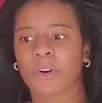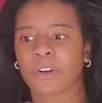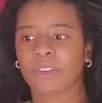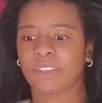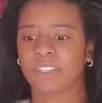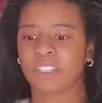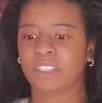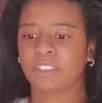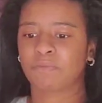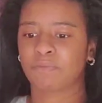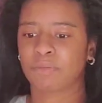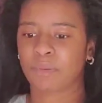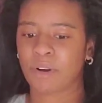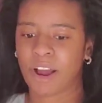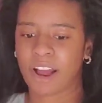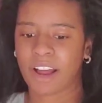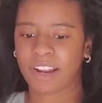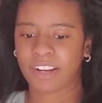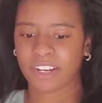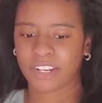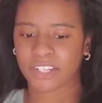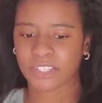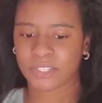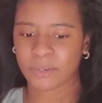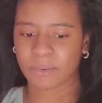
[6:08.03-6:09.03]
or this
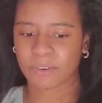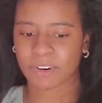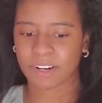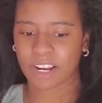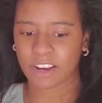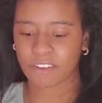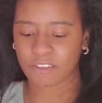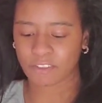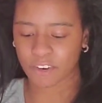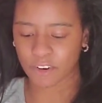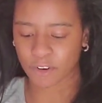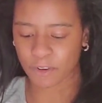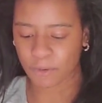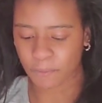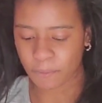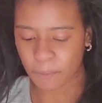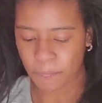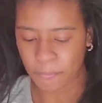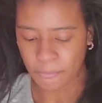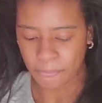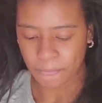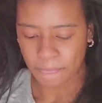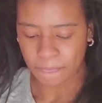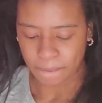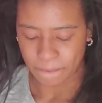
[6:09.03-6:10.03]
product or whatever,
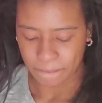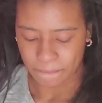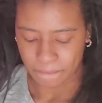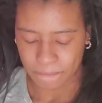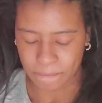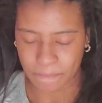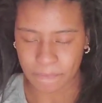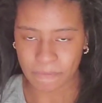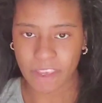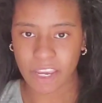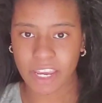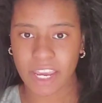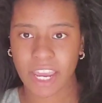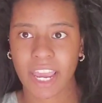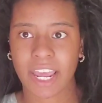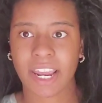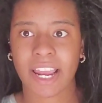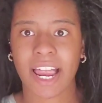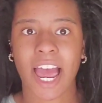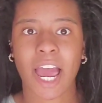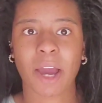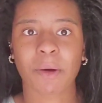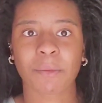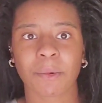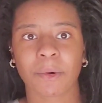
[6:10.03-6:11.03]

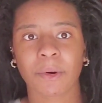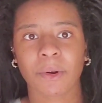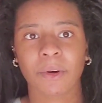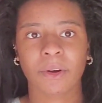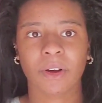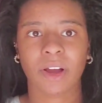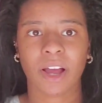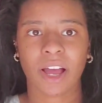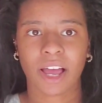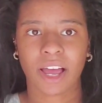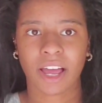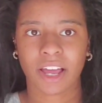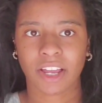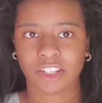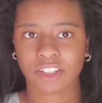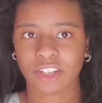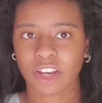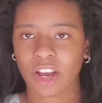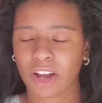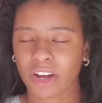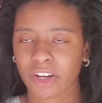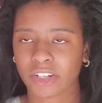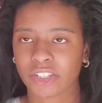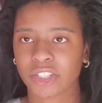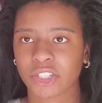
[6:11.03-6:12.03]
and I will
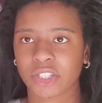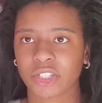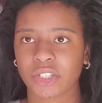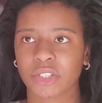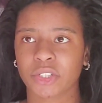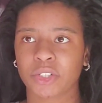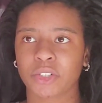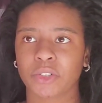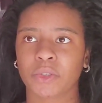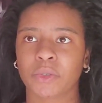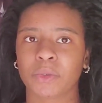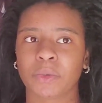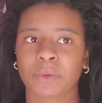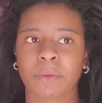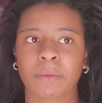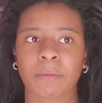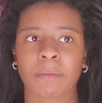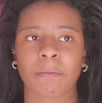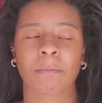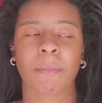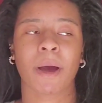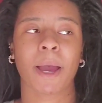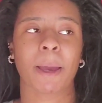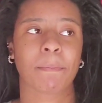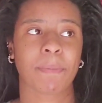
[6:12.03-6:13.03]
talk to
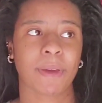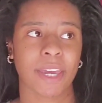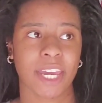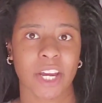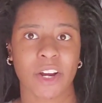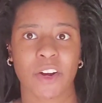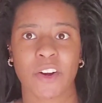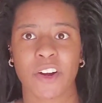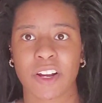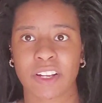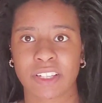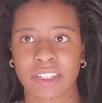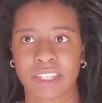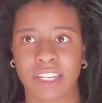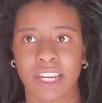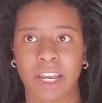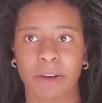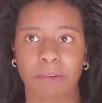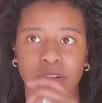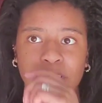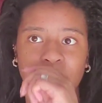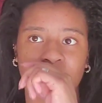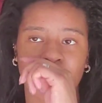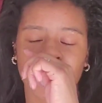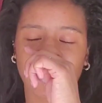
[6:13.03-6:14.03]
my parents and I
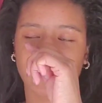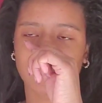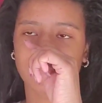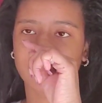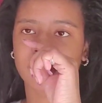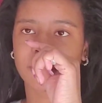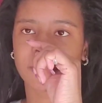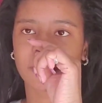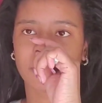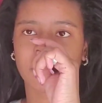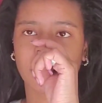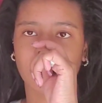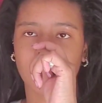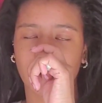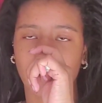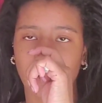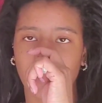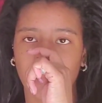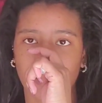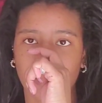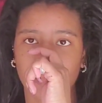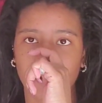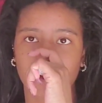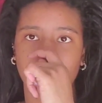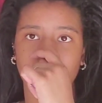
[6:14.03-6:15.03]
will talk
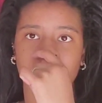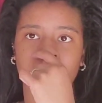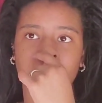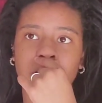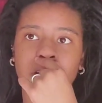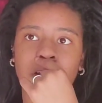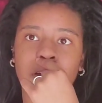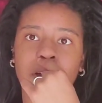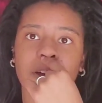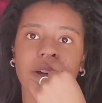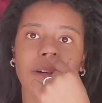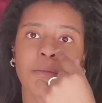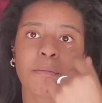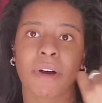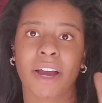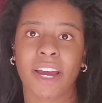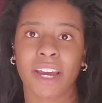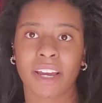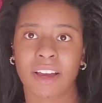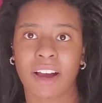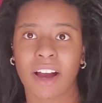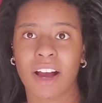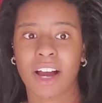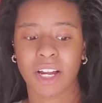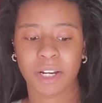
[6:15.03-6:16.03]
to my
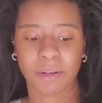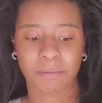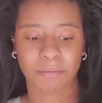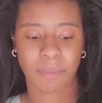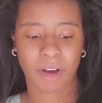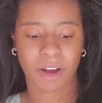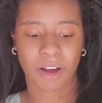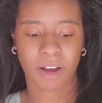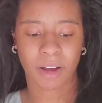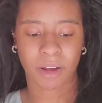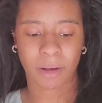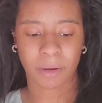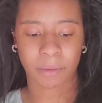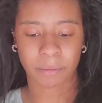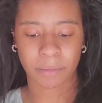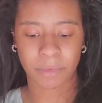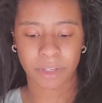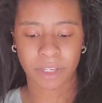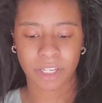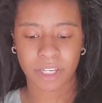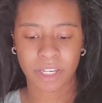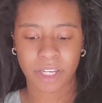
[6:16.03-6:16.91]
godmom,